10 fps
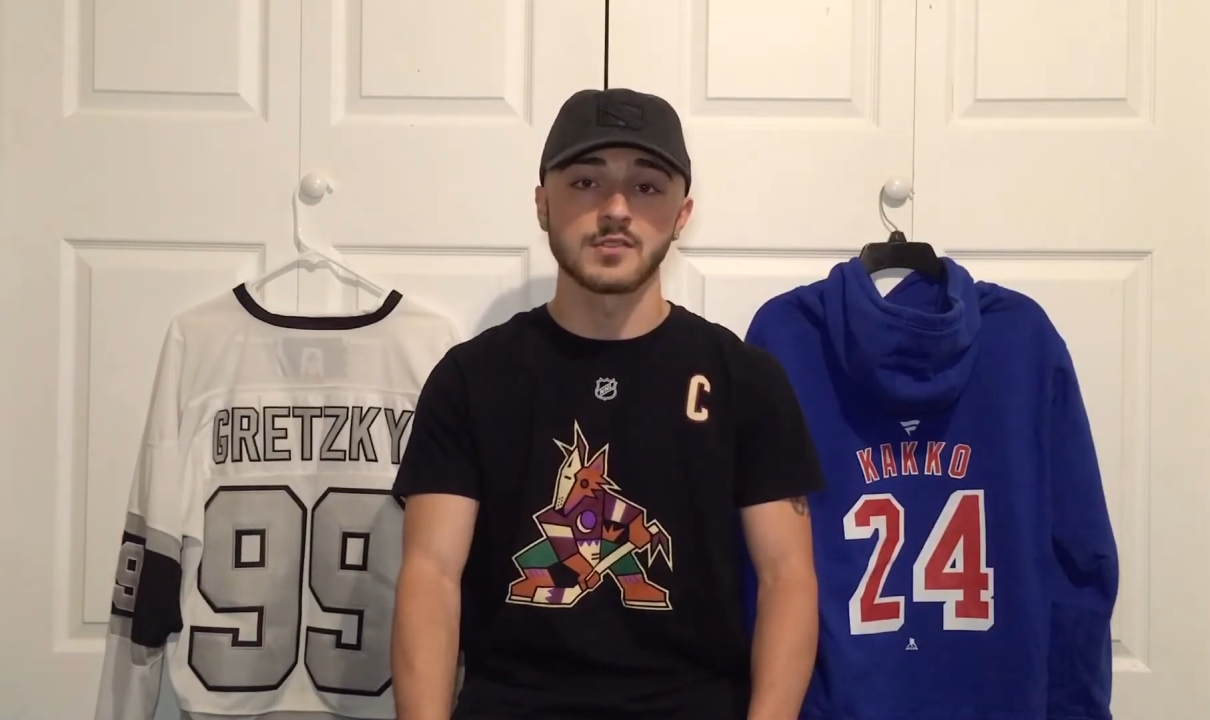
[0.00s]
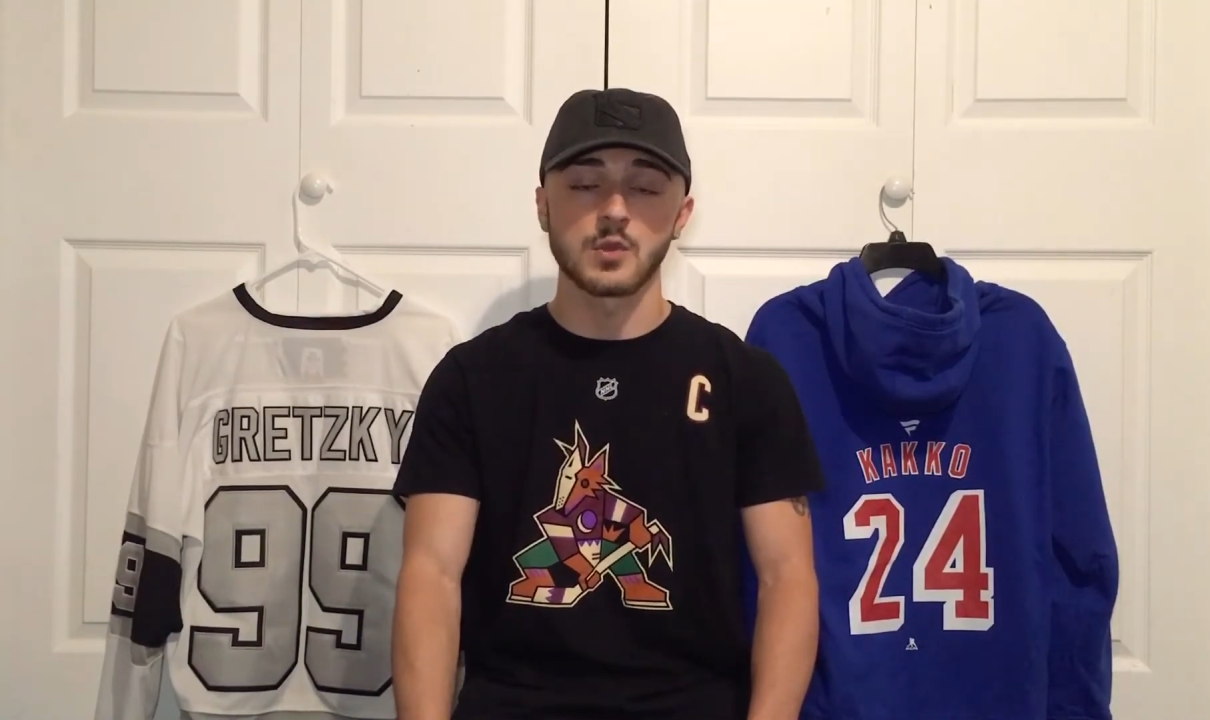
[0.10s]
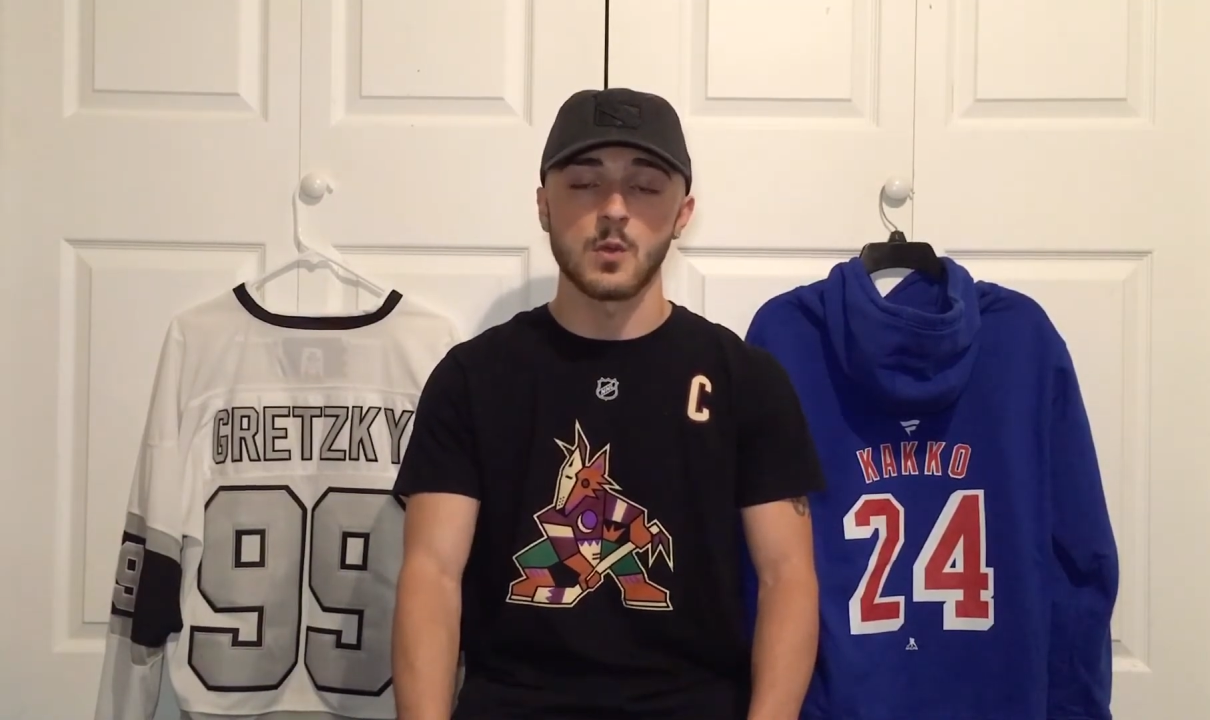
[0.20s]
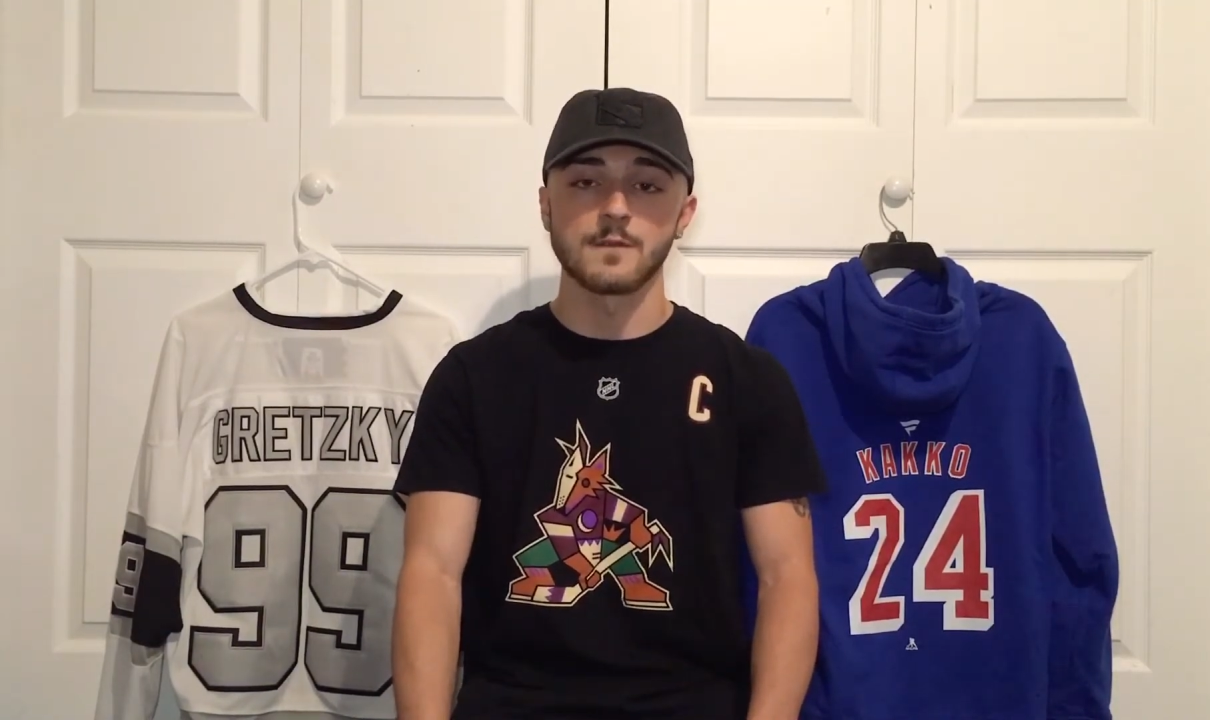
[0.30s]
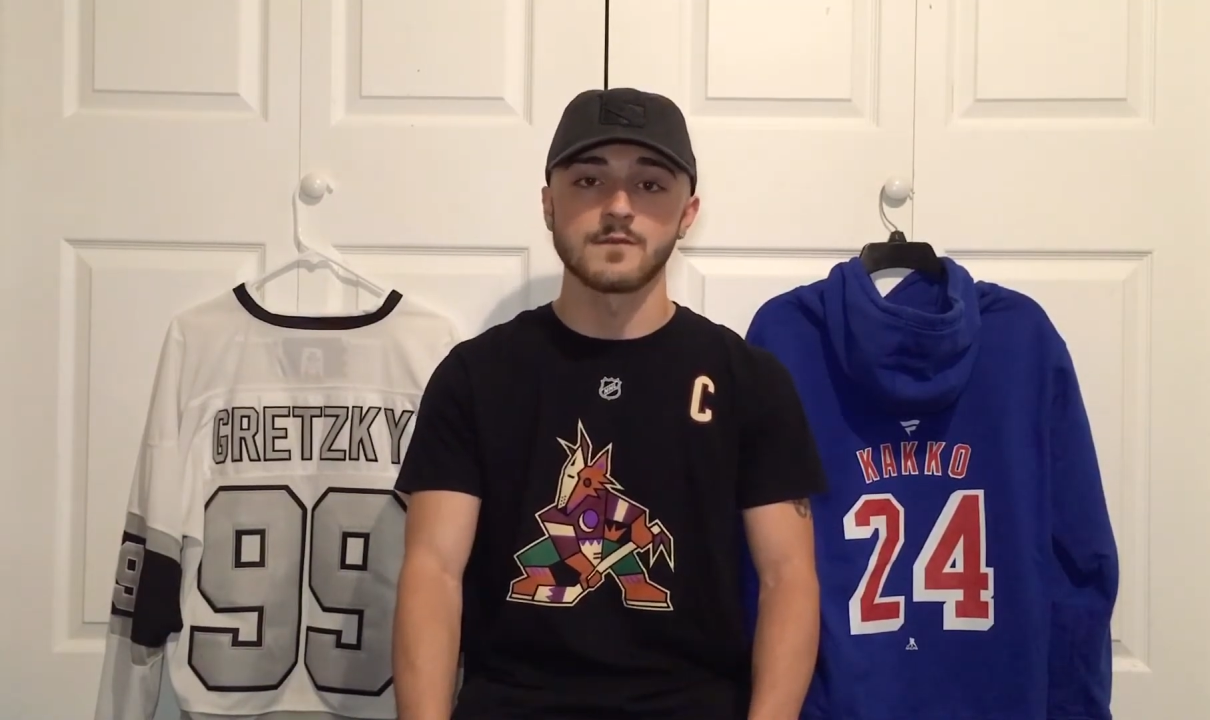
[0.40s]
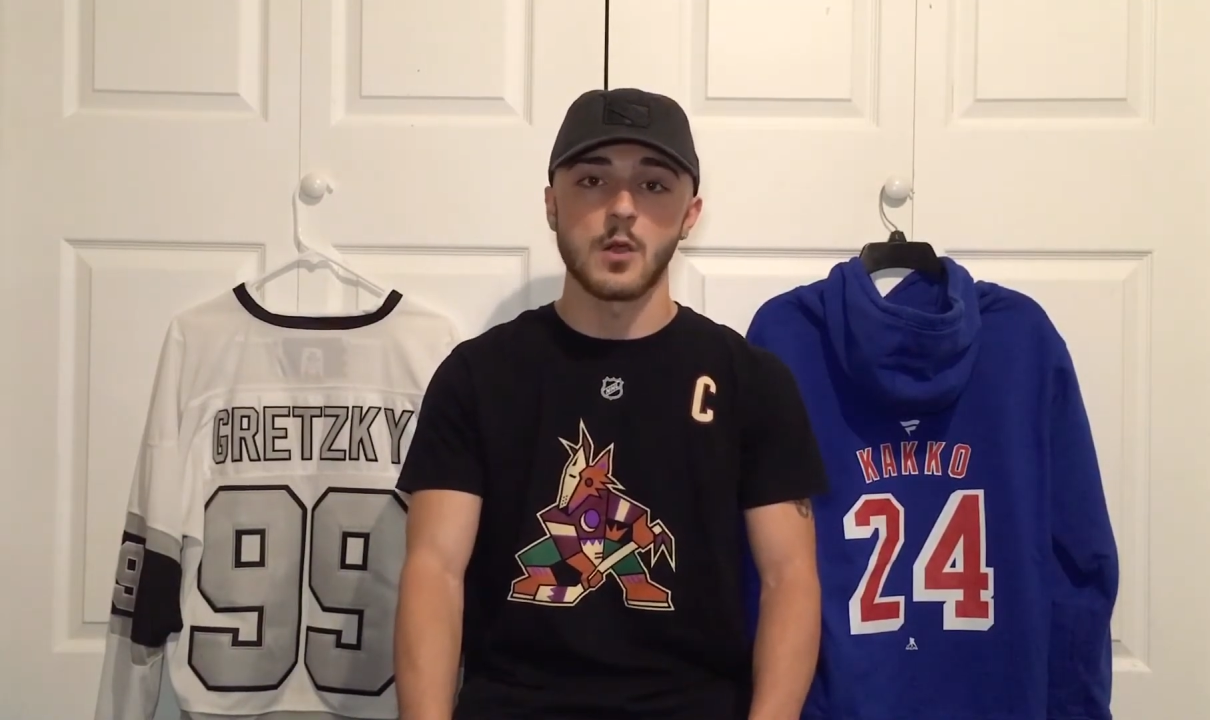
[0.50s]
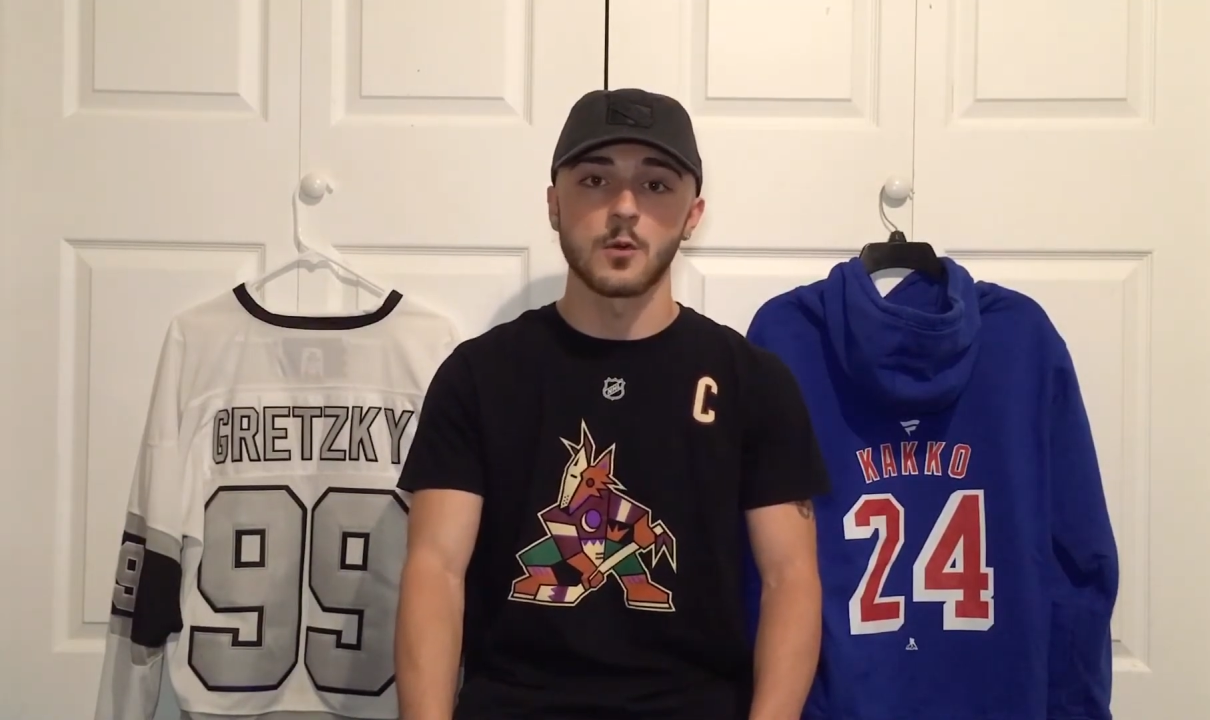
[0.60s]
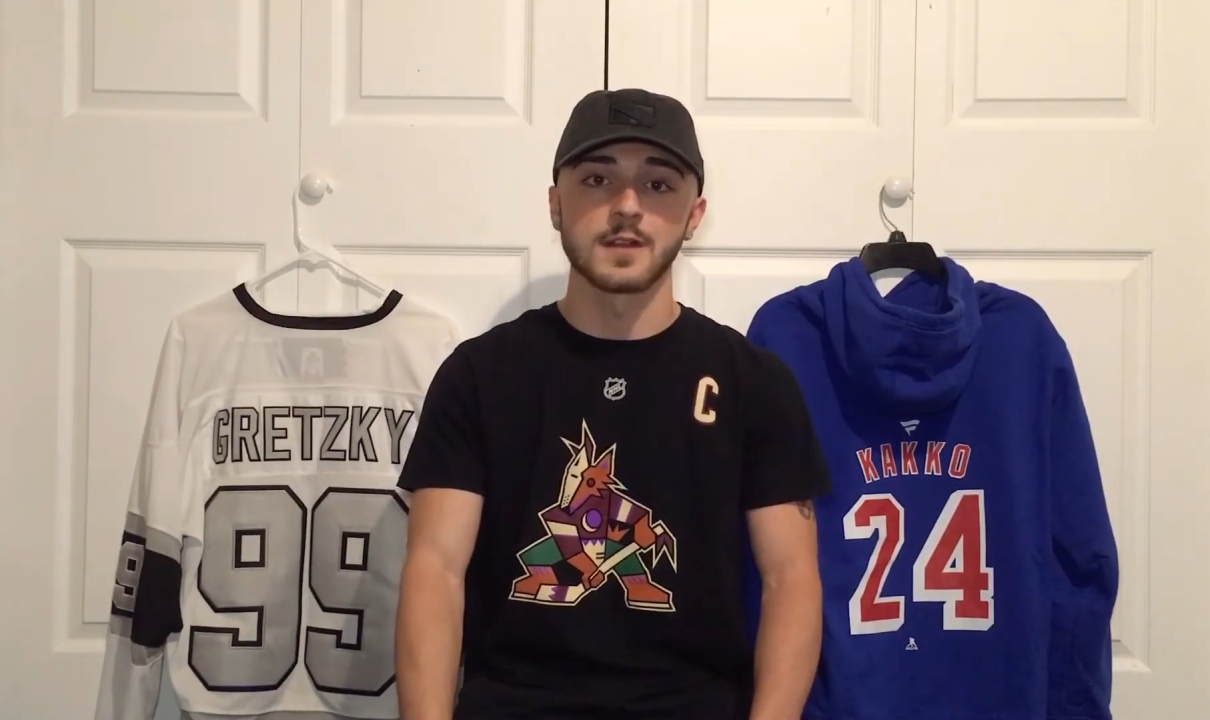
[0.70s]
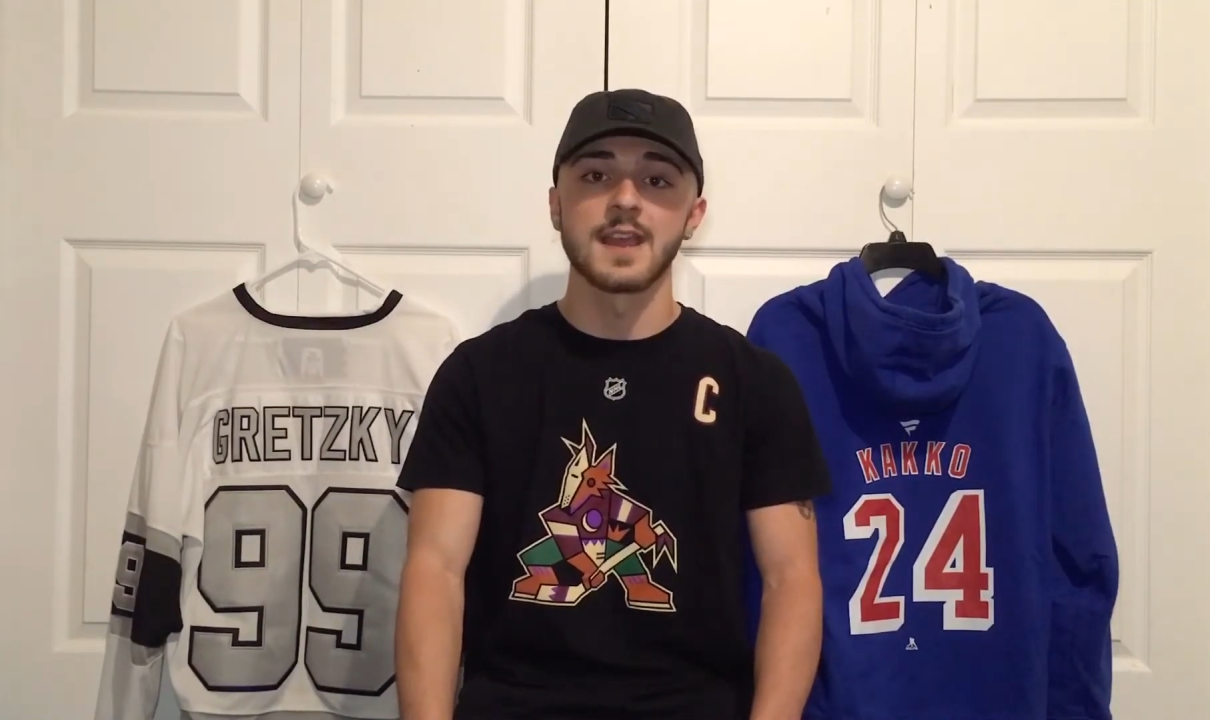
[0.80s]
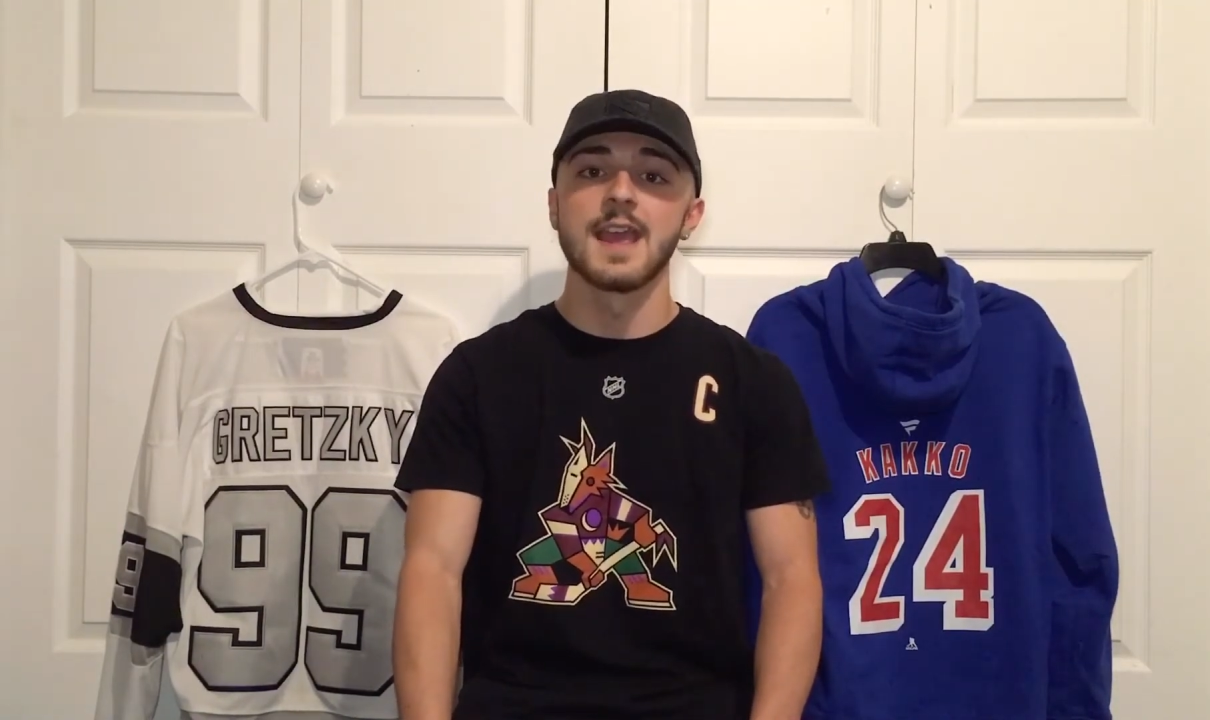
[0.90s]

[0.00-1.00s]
going forward.